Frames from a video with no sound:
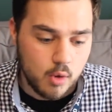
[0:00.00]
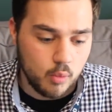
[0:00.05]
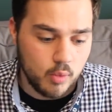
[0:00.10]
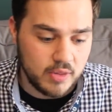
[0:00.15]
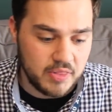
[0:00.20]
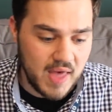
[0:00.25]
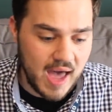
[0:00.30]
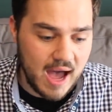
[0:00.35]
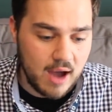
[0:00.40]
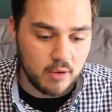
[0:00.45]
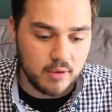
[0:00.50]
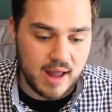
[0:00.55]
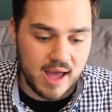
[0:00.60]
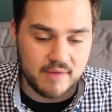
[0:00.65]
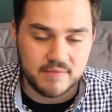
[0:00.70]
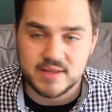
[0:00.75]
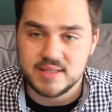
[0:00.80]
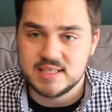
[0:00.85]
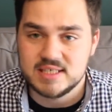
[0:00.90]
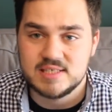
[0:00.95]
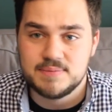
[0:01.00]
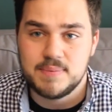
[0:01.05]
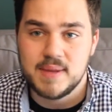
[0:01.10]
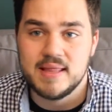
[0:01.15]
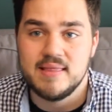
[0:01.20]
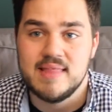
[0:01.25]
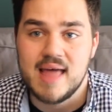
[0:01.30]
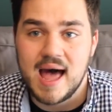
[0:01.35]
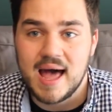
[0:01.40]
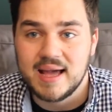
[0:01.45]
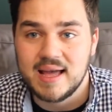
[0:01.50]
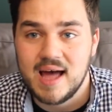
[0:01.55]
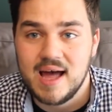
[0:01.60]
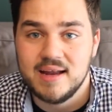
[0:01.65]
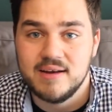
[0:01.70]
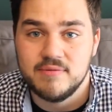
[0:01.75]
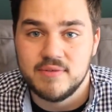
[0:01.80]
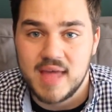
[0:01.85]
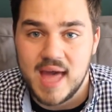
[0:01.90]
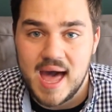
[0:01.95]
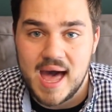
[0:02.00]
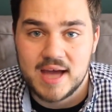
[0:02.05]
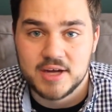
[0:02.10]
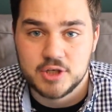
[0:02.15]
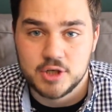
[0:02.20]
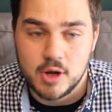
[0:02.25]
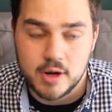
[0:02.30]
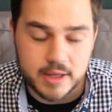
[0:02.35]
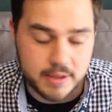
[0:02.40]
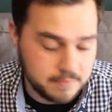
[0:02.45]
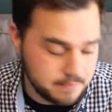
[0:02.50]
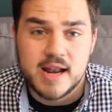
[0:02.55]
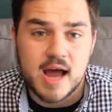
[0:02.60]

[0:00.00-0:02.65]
without having to spend that kind of cash on it.